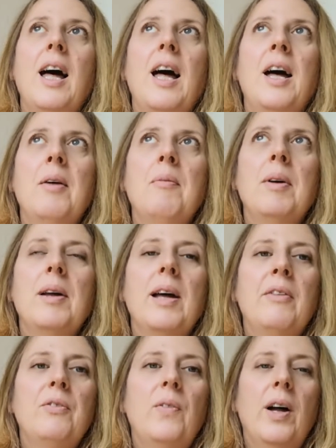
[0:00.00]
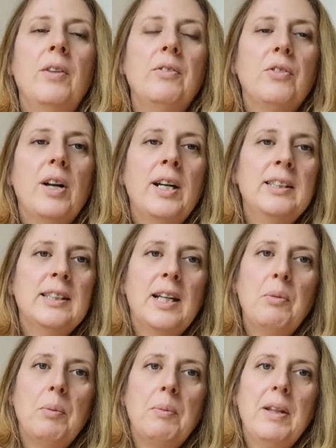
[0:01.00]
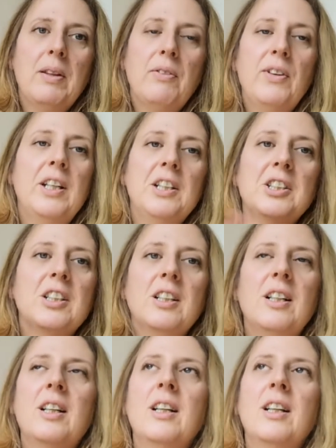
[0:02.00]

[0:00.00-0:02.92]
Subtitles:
And Friday will be the finish